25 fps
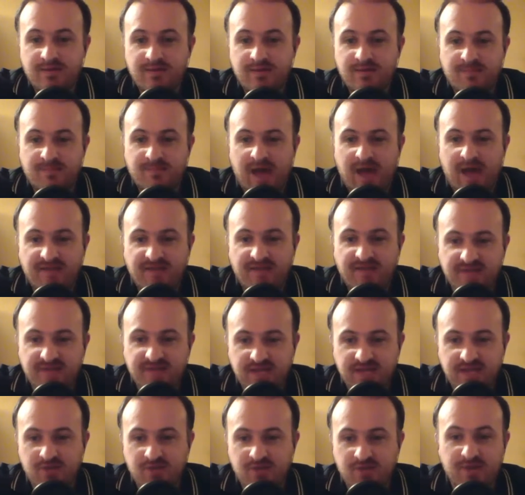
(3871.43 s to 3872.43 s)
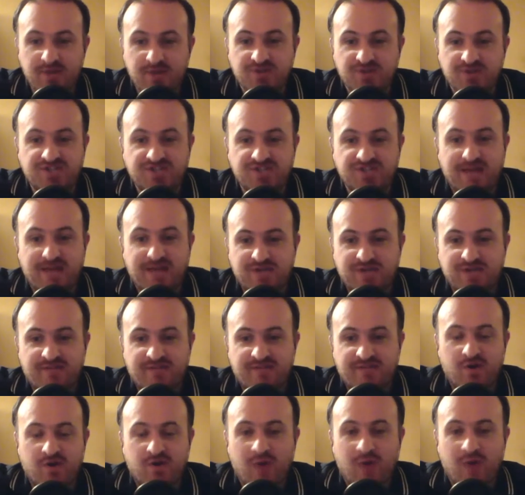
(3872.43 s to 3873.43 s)
But I think he'd have been on Snapchat
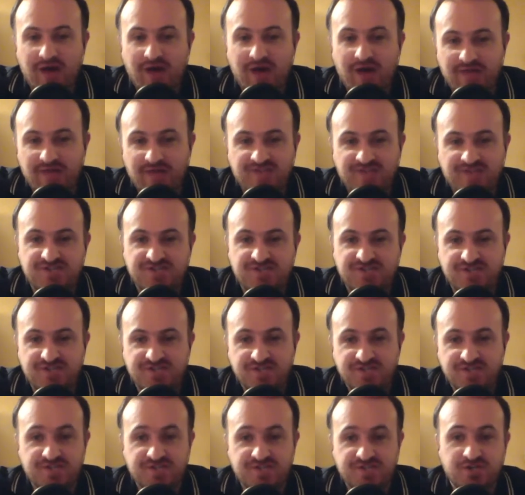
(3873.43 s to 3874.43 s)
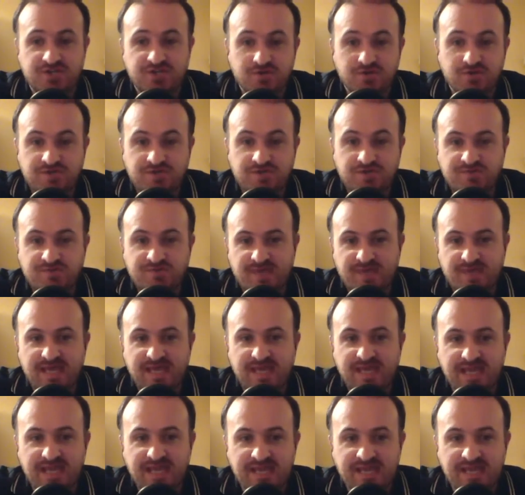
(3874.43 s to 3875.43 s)
for a while, and that's just his excuse. But
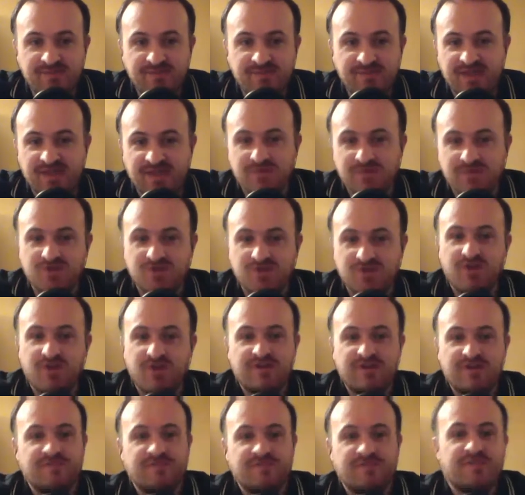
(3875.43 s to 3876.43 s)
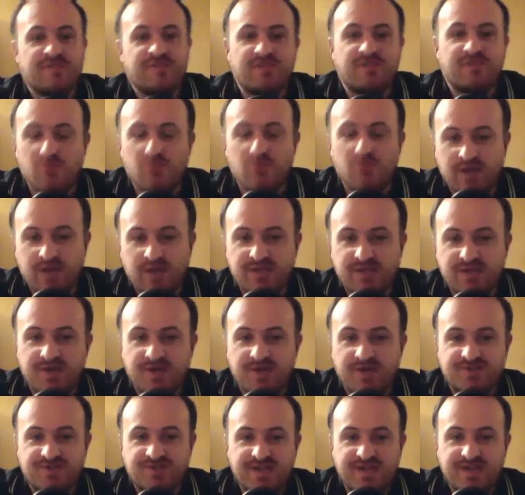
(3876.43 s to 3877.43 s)
he was already revealing what he
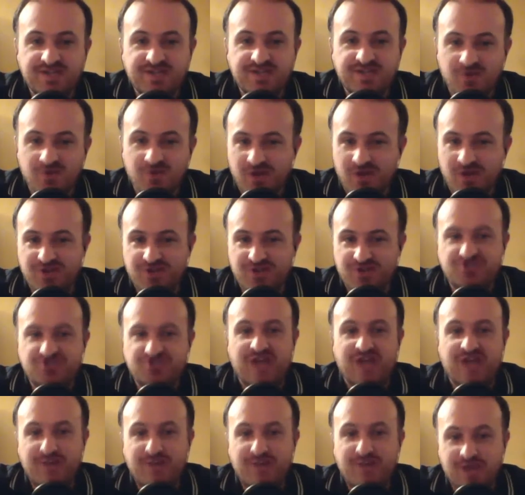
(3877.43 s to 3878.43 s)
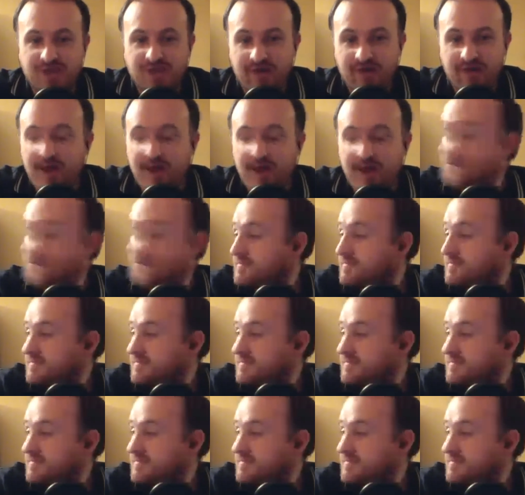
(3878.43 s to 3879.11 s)
does, right? He's going on Snapchat, right?